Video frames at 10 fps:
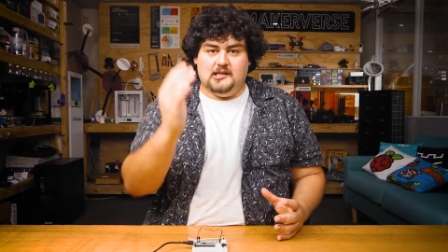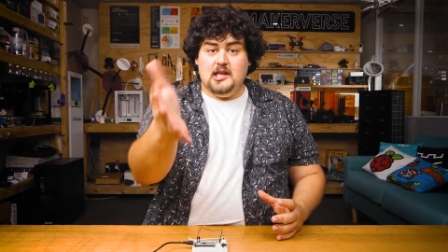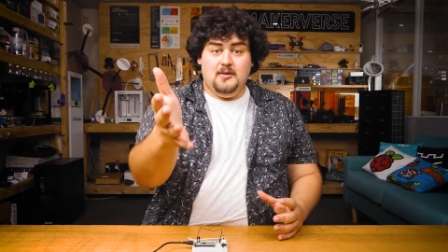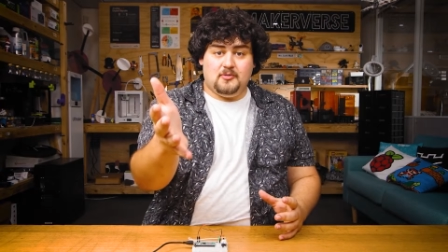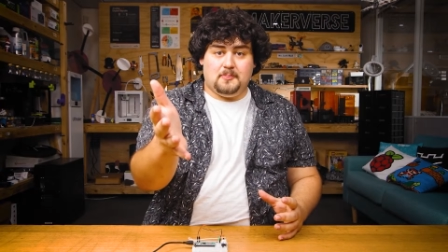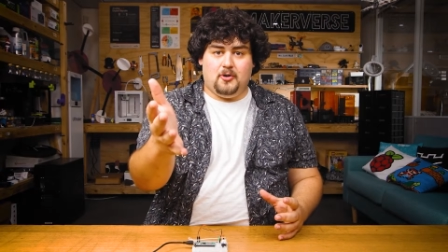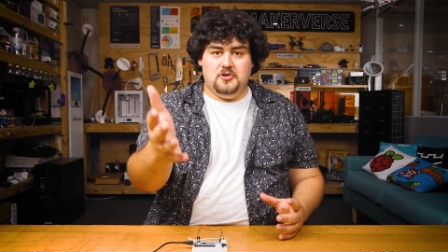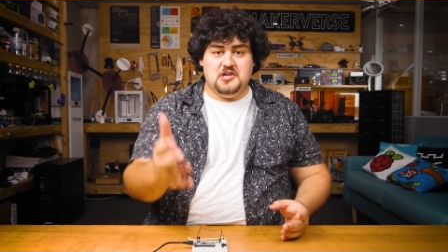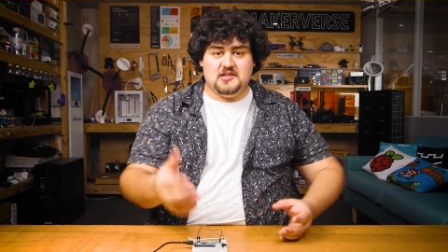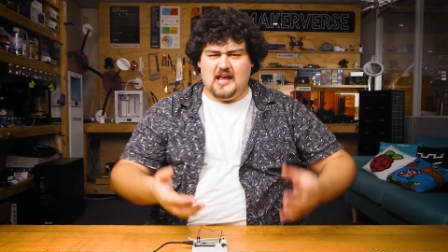Liam's
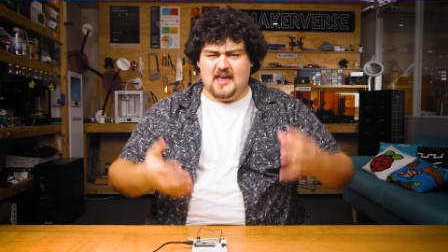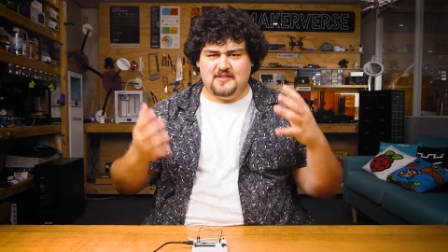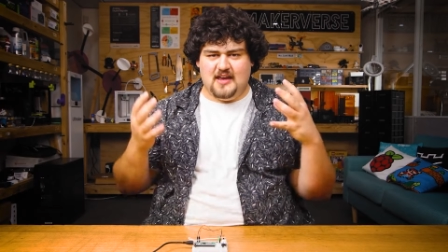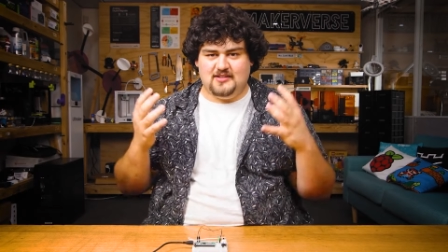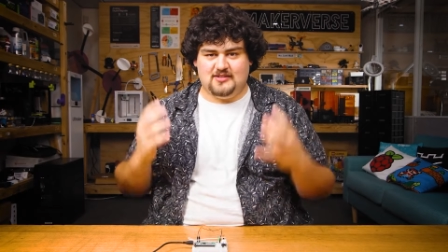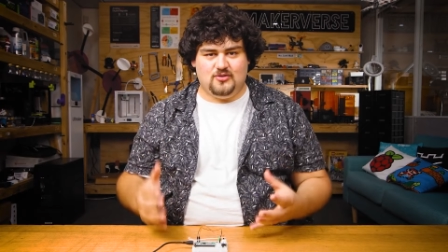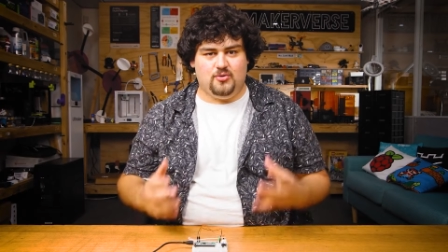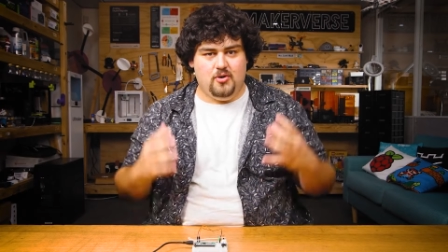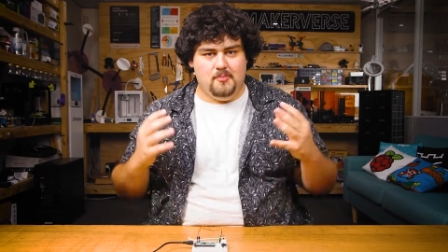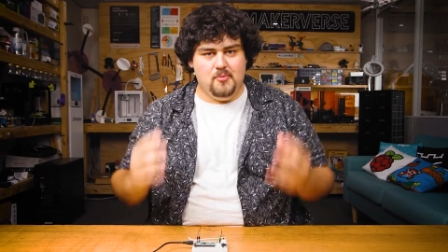project has a
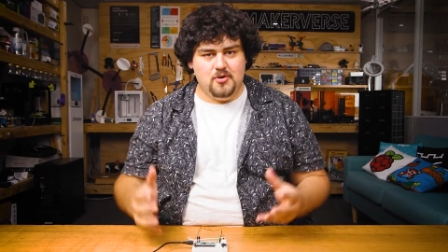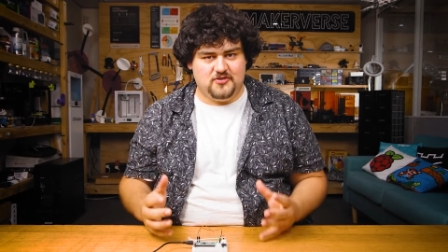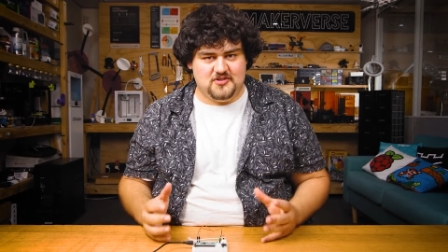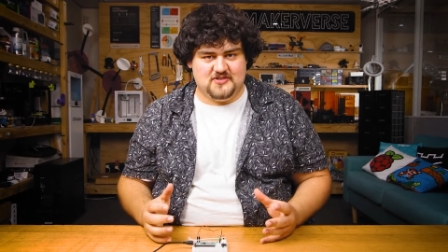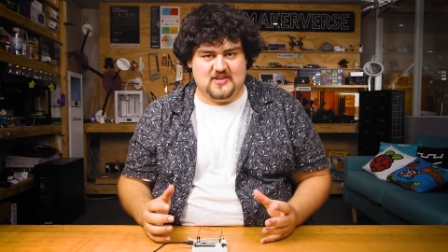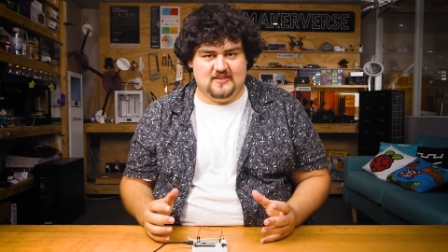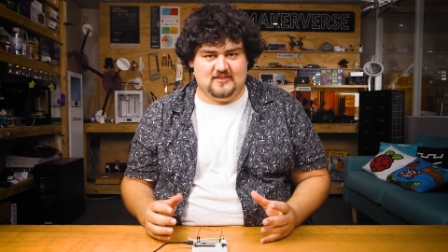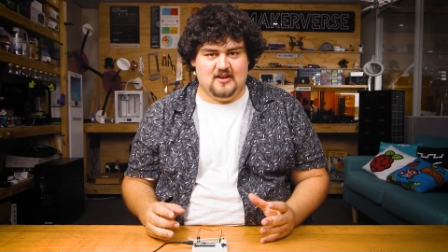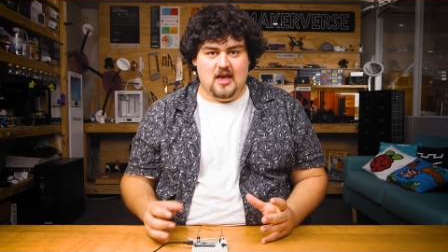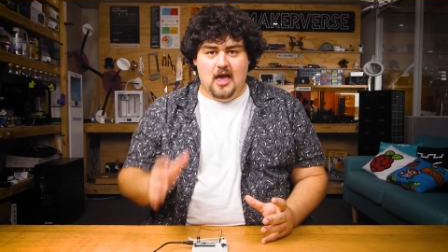soil moisture
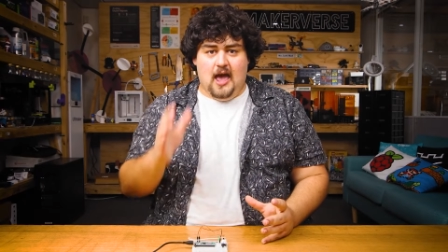sensor,